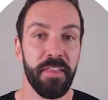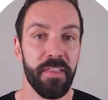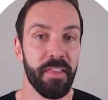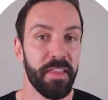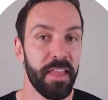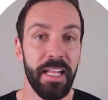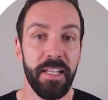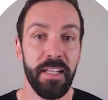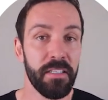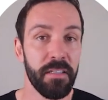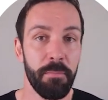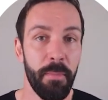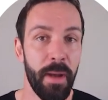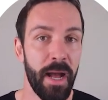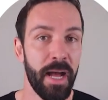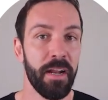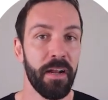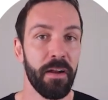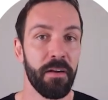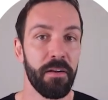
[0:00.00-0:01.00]
That doesn't
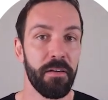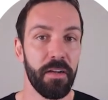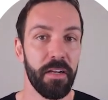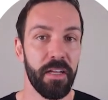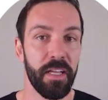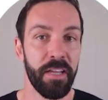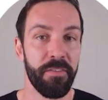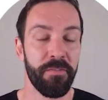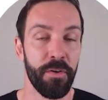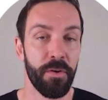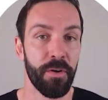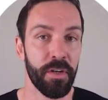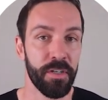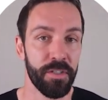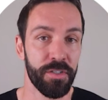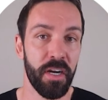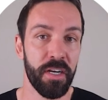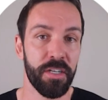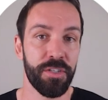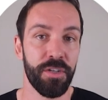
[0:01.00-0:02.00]
matter if you're a
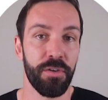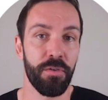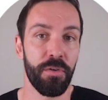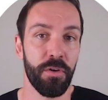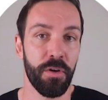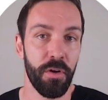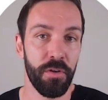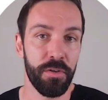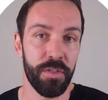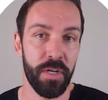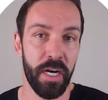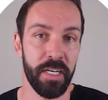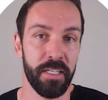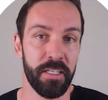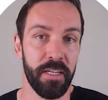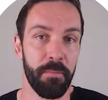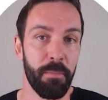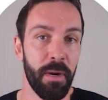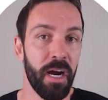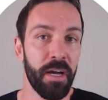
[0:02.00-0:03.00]
construction or a
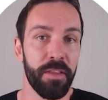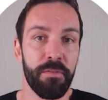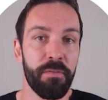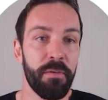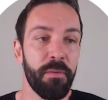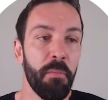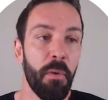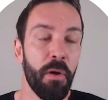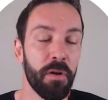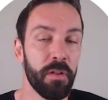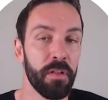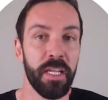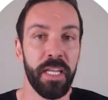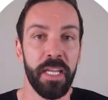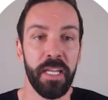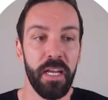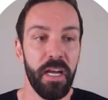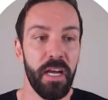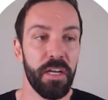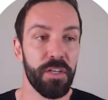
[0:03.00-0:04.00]
contractor, bathroom
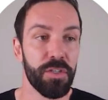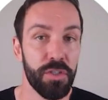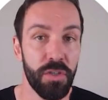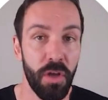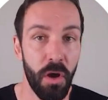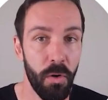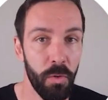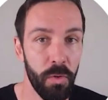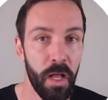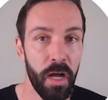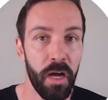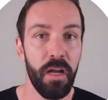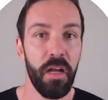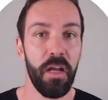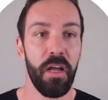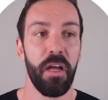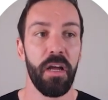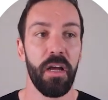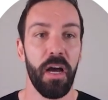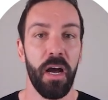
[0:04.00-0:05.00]
remodeling, solar,
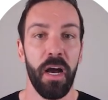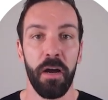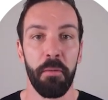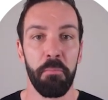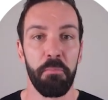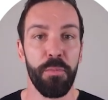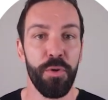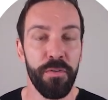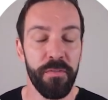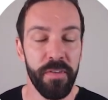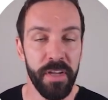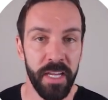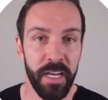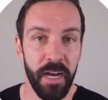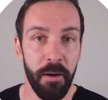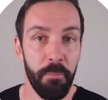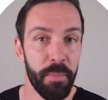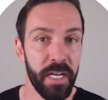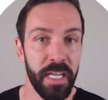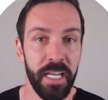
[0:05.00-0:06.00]
moving
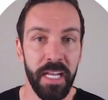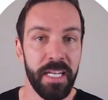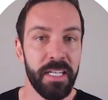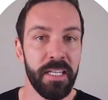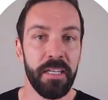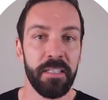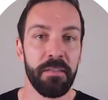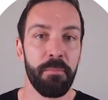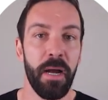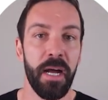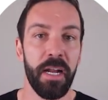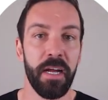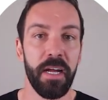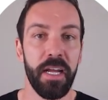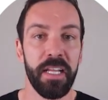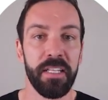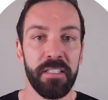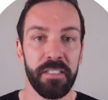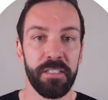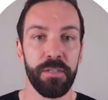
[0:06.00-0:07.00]
company, it doesn't matter.
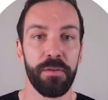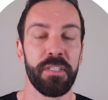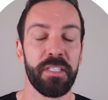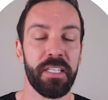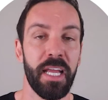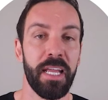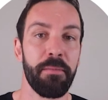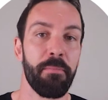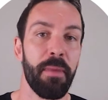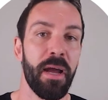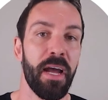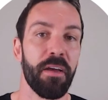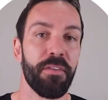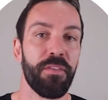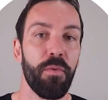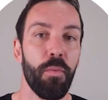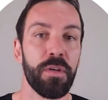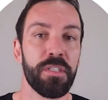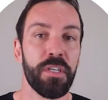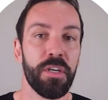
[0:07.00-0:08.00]
It's still the same math.
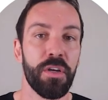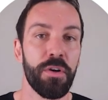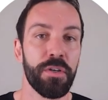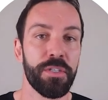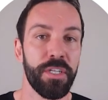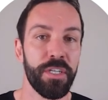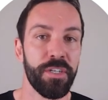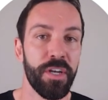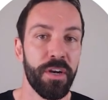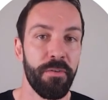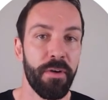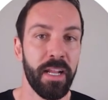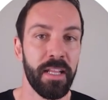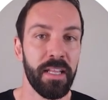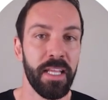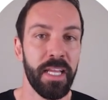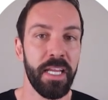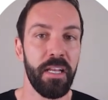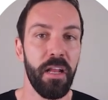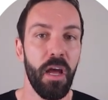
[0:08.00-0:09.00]
What's it cost you to generate a
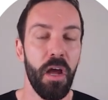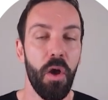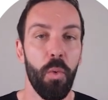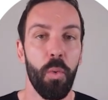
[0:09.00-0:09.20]
lead?